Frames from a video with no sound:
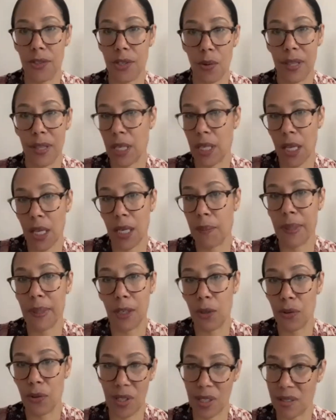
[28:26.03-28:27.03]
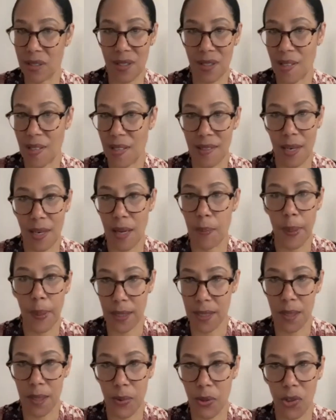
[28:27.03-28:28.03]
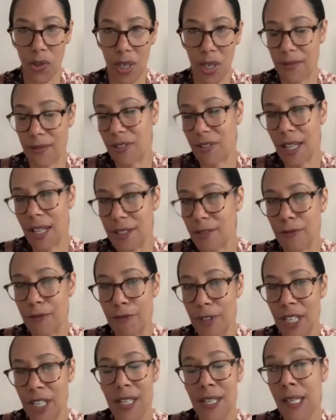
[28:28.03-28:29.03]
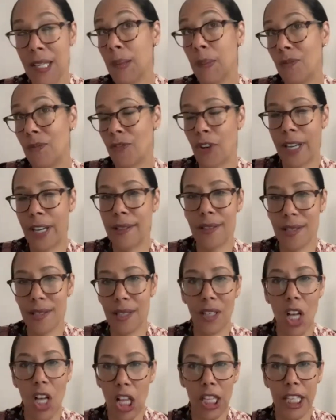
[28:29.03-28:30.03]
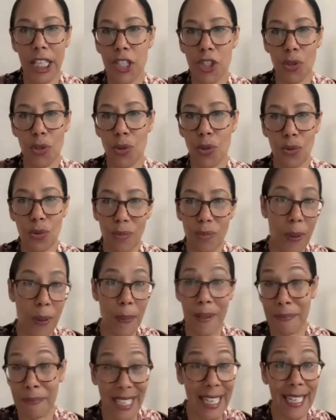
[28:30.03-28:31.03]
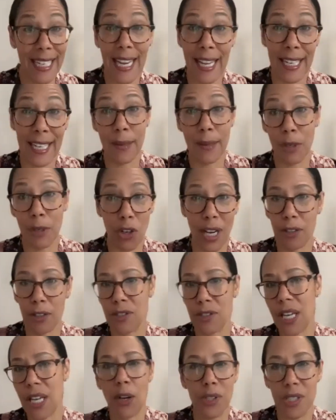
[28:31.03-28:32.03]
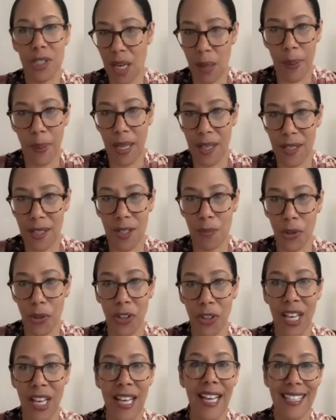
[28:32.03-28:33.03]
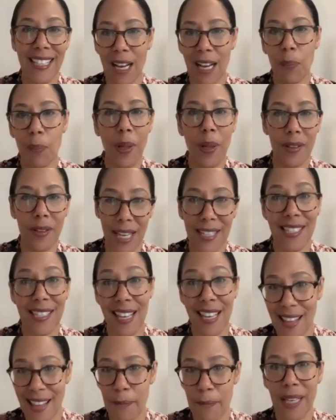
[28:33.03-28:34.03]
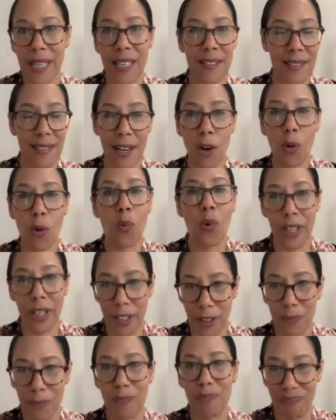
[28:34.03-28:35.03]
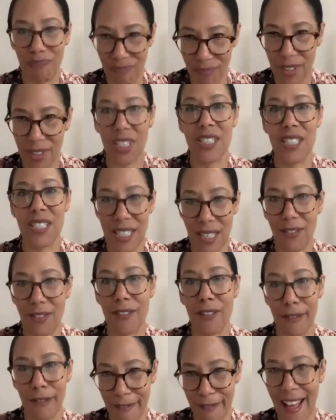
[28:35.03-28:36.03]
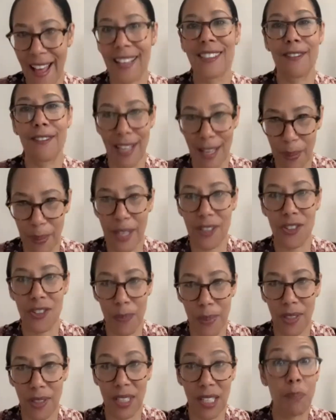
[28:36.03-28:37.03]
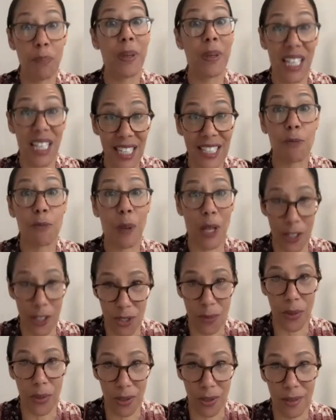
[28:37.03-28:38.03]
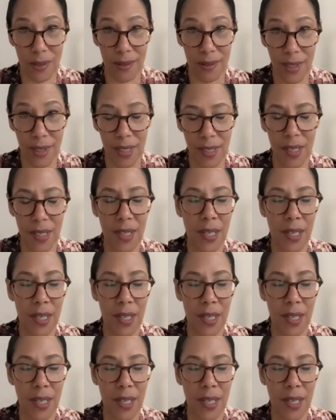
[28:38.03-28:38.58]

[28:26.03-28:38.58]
So I think anybody who thinks that that's not possible, and I have lots of friends and colleagues who Republican and Democrat who say, oh, it's not possible. It's not, they say that because they don't want to conceive of the fact of that possibility, but it is possible.